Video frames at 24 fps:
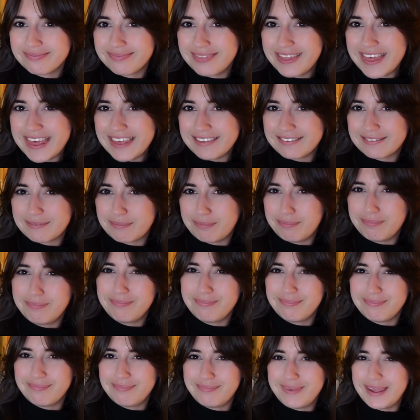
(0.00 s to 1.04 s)
this
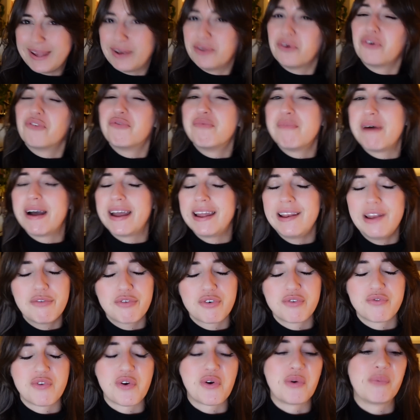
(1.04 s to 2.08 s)
bit of my
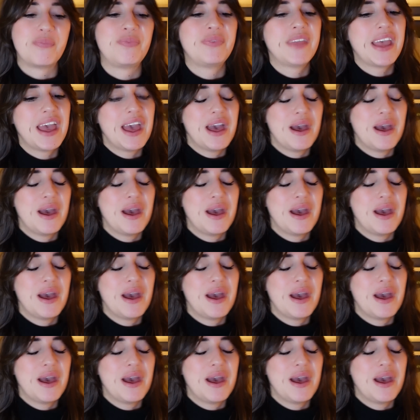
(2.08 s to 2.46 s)
living room